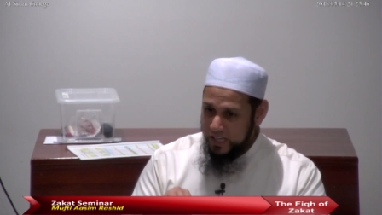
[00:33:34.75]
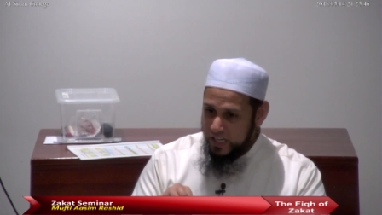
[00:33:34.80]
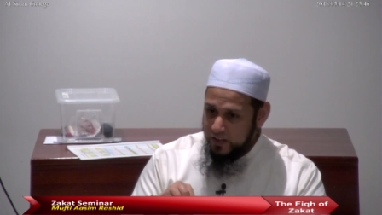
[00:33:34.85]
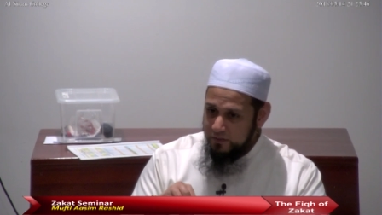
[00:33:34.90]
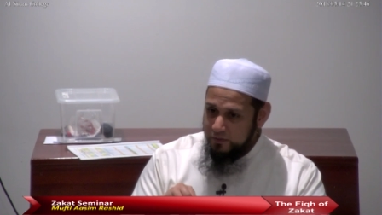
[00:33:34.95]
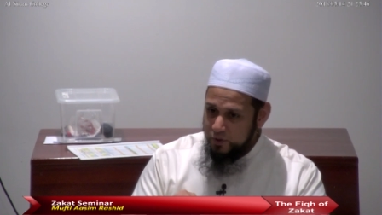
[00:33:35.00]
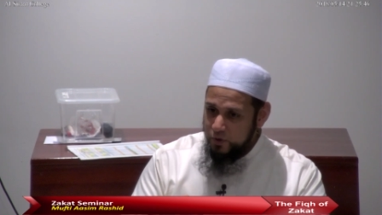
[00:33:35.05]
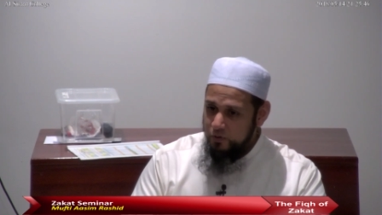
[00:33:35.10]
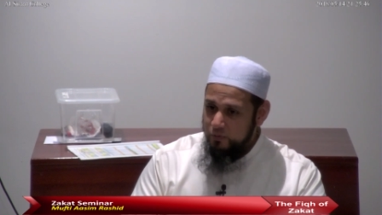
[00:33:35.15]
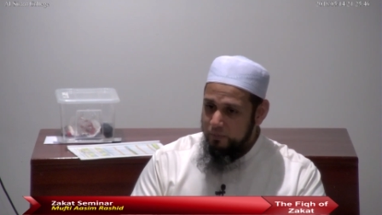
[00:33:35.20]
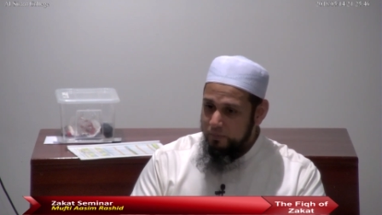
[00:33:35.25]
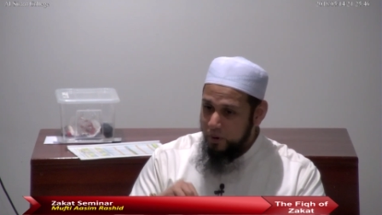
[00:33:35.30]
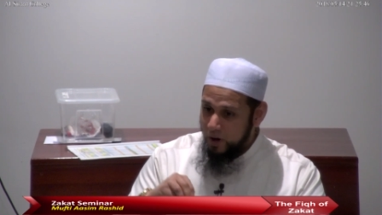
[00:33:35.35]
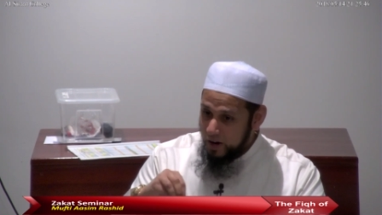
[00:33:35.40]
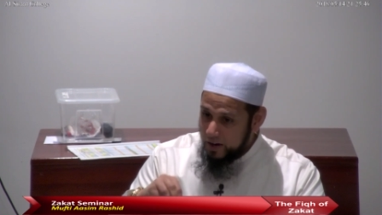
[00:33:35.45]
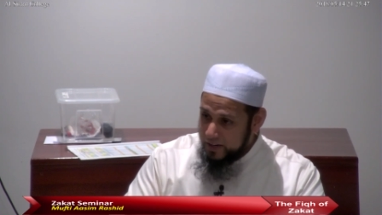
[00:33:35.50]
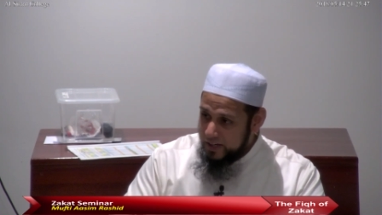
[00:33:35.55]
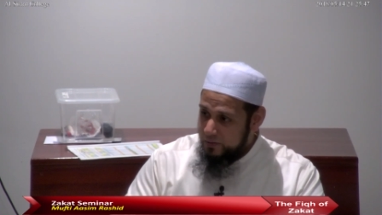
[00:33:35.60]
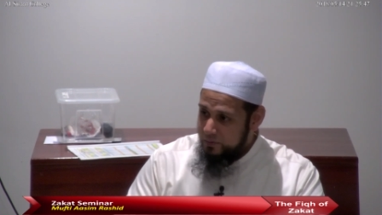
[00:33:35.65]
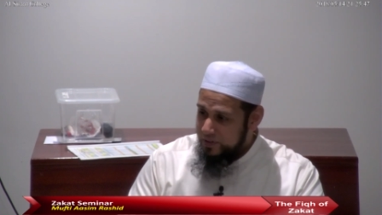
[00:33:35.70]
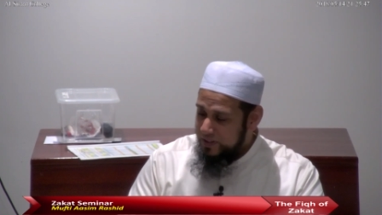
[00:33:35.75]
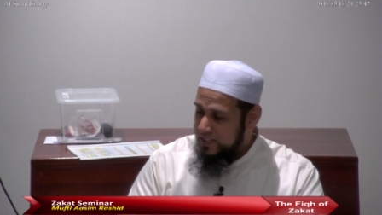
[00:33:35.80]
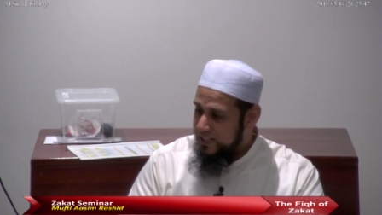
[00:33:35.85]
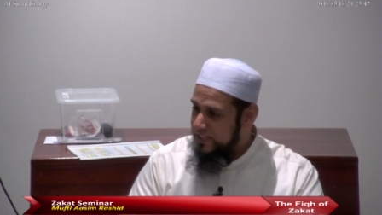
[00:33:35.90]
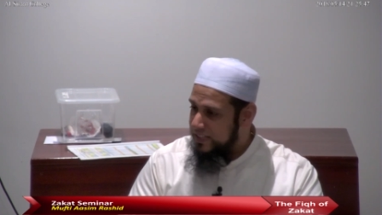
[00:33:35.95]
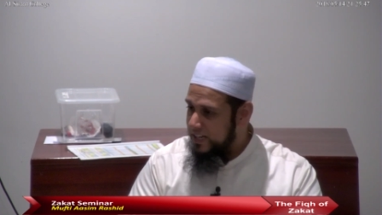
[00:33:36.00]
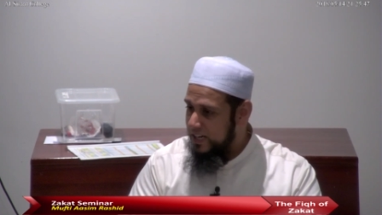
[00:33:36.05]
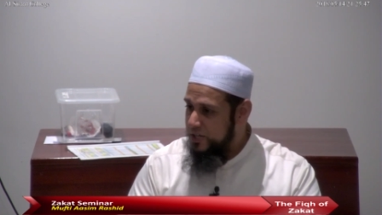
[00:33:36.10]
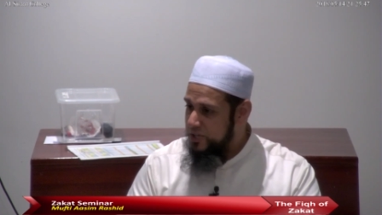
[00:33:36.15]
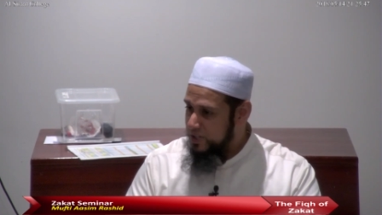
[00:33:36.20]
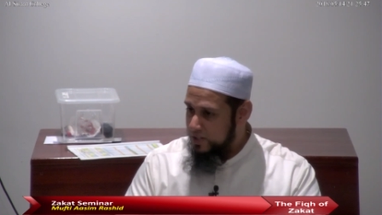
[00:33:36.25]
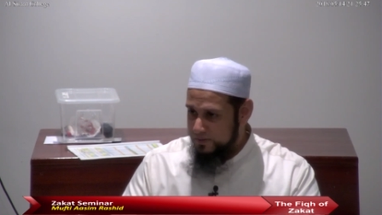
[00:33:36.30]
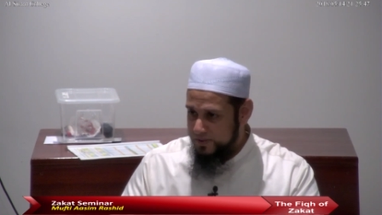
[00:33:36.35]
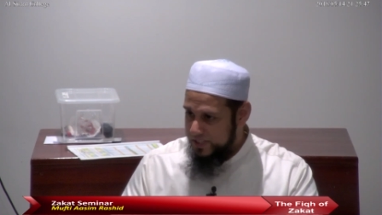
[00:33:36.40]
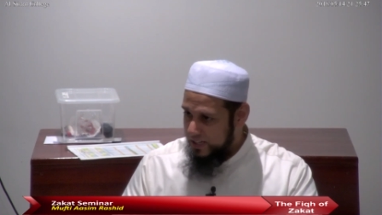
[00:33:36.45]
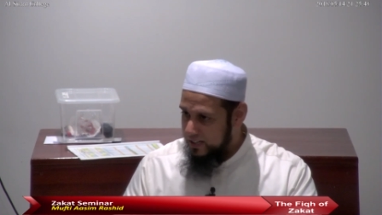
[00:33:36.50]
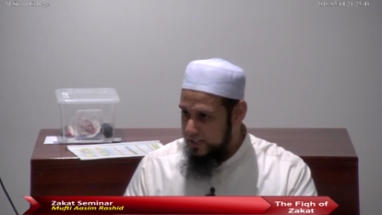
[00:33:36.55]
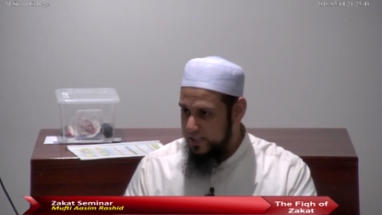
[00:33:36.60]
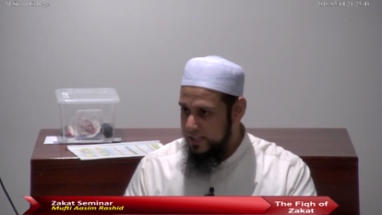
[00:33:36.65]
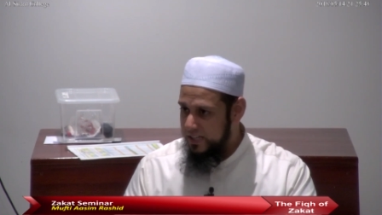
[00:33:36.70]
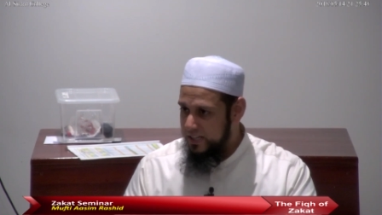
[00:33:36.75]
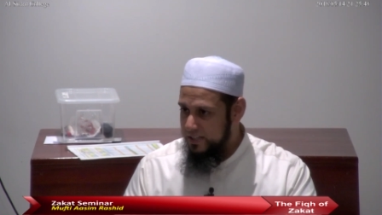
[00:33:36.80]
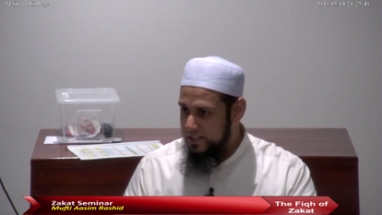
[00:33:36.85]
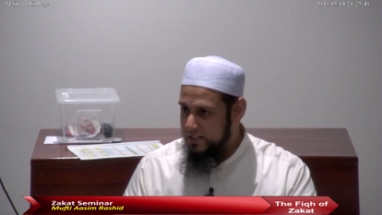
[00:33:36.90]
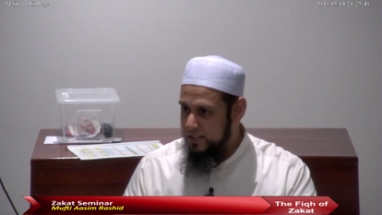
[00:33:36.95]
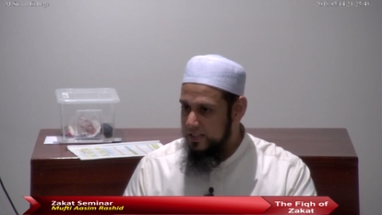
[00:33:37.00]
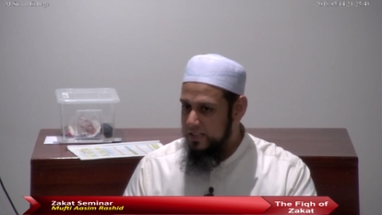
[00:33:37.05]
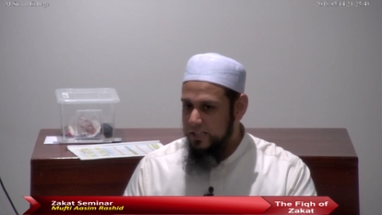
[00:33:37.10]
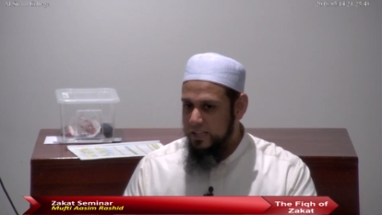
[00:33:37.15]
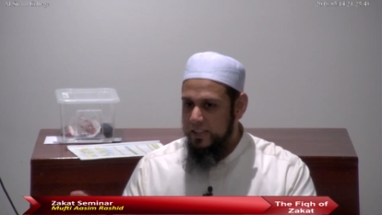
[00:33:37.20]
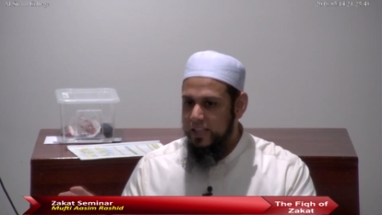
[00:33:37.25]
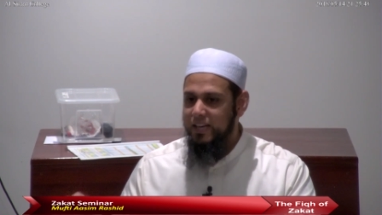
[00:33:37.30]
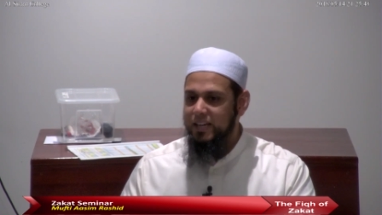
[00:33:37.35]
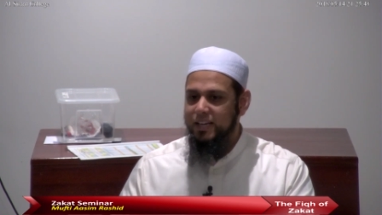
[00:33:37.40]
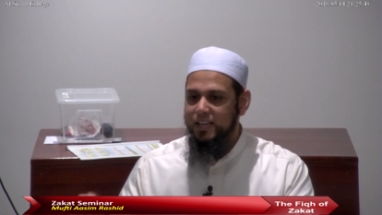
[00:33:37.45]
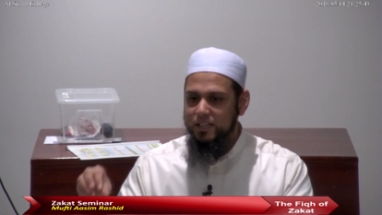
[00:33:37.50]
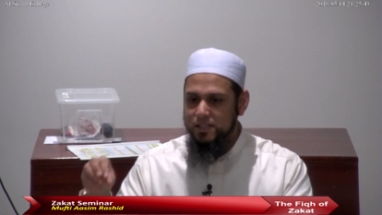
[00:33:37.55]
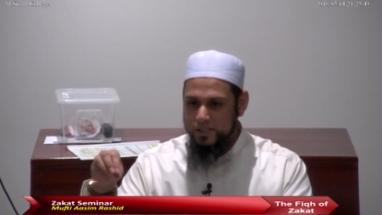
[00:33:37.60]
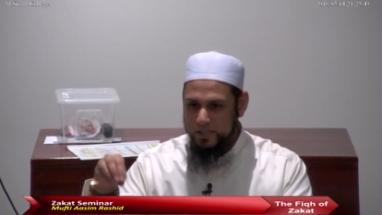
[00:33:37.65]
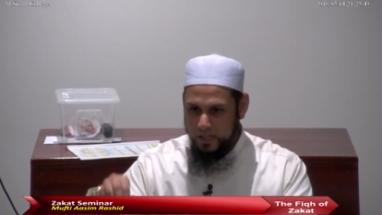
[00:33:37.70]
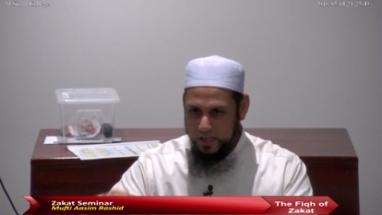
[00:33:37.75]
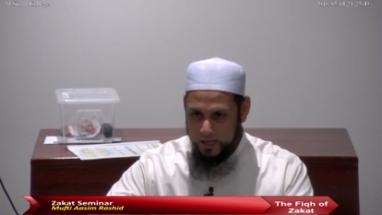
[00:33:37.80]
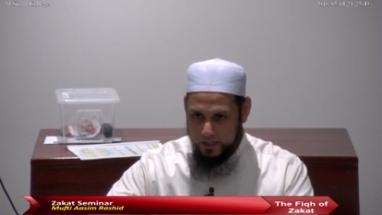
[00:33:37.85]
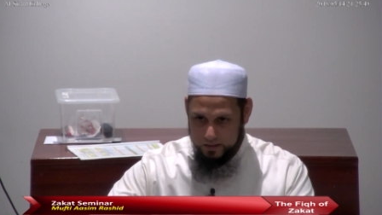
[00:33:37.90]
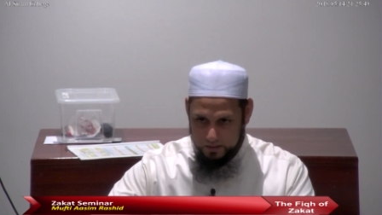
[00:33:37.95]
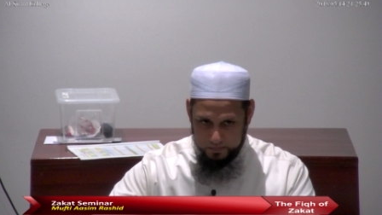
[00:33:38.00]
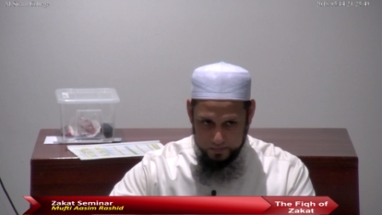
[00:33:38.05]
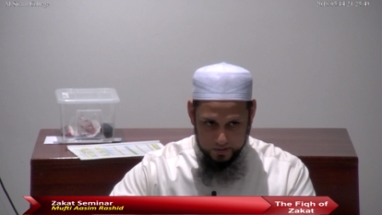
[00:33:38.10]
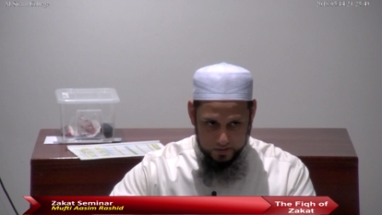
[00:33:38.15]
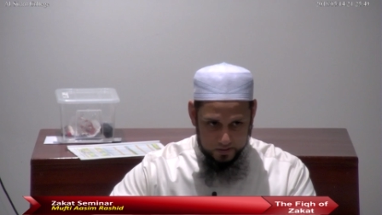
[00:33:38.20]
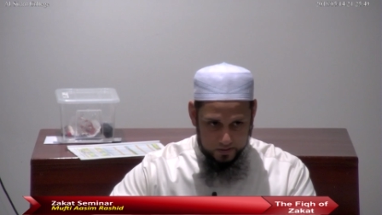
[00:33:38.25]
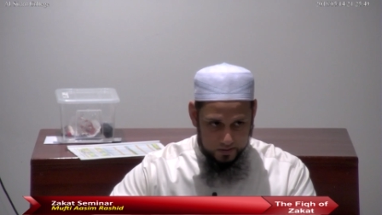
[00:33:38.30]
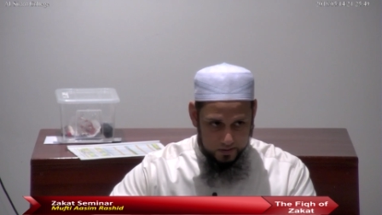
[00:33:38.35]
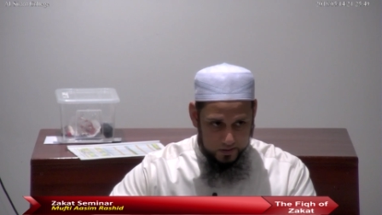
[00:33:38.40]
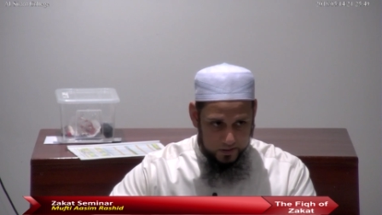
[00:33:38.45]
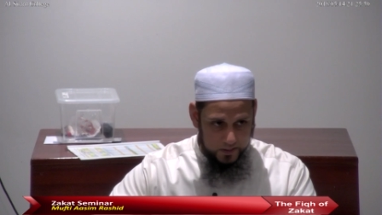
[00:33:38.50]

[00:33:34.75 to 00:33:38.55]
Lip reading: If you bought it with the intention of selling it, then it is zakatable.